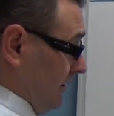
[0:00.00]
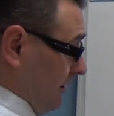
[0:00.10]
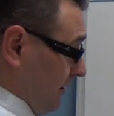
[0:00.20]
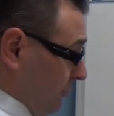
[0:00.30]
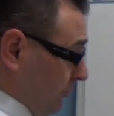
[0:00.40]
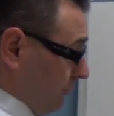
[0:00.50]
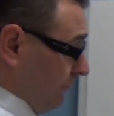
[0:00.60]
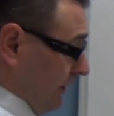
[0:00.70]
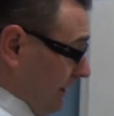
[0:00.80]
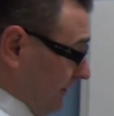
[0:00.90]
a
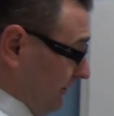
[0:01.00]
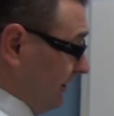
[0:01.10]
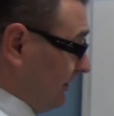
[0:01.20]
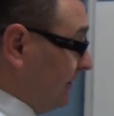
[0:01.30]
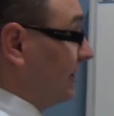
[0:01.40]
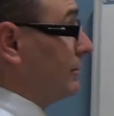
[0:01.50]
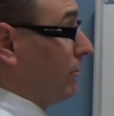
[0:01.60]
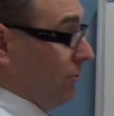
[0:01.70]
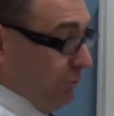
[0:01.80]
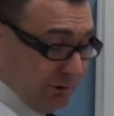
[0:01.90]
quarter, a
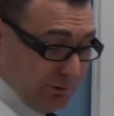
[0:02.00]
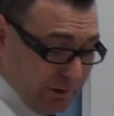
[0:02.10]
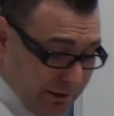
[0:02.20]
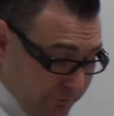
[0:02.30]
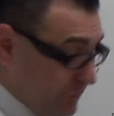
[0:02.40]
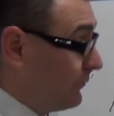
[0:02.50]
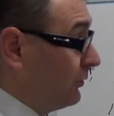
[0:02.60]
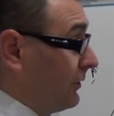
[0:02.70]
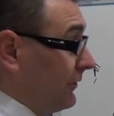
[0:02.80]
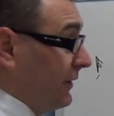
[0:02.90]
16th, all in one groove
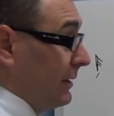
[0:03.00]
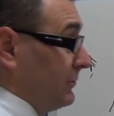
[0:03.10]
all at the same